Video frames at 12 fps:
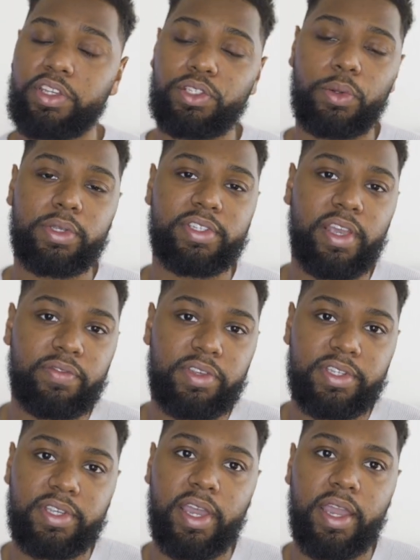So it's safe to
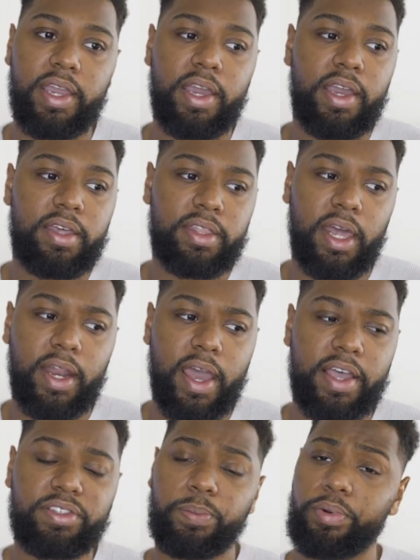say that it
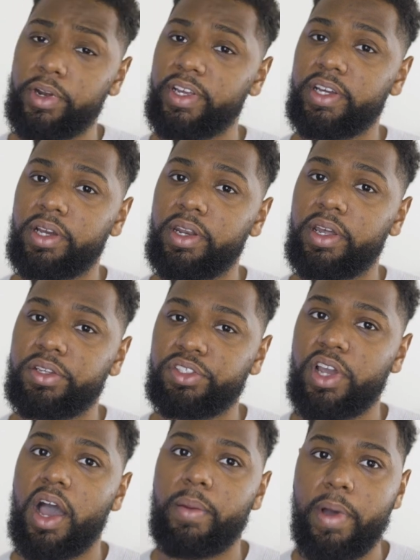has a pretty good
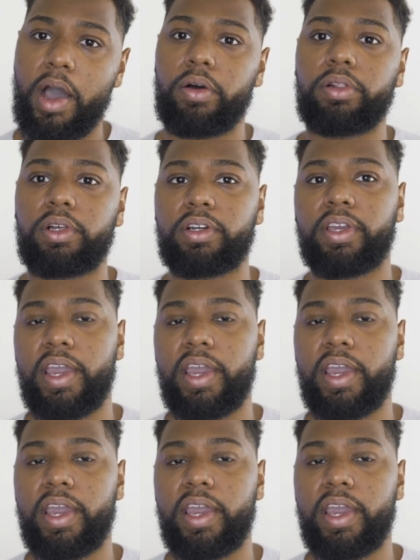job outlook